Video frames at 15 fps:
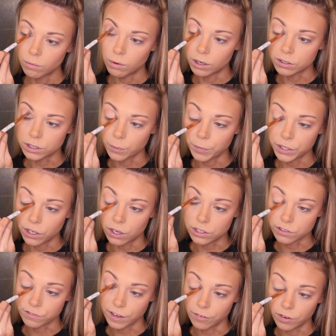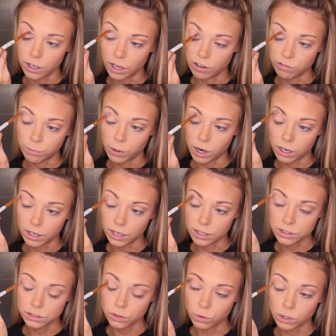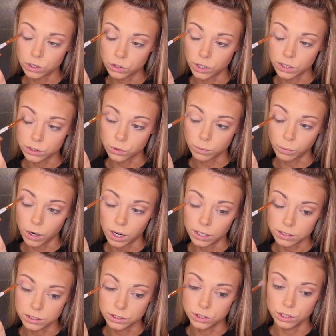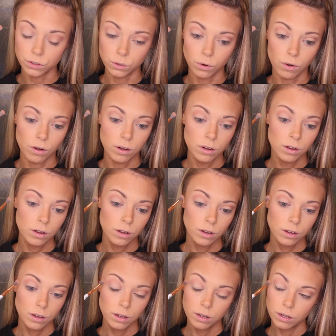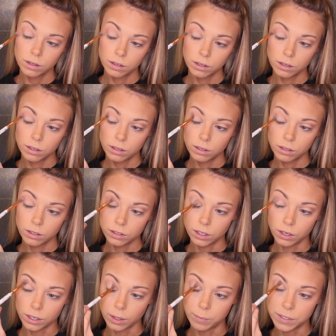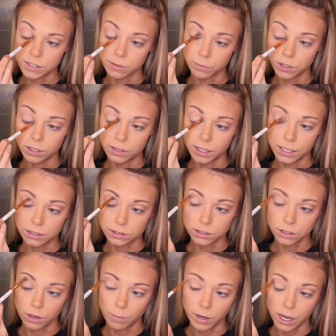What are some of y'all's favorite e.l.f. products or drugstore products in general? Y'all give me some good things to go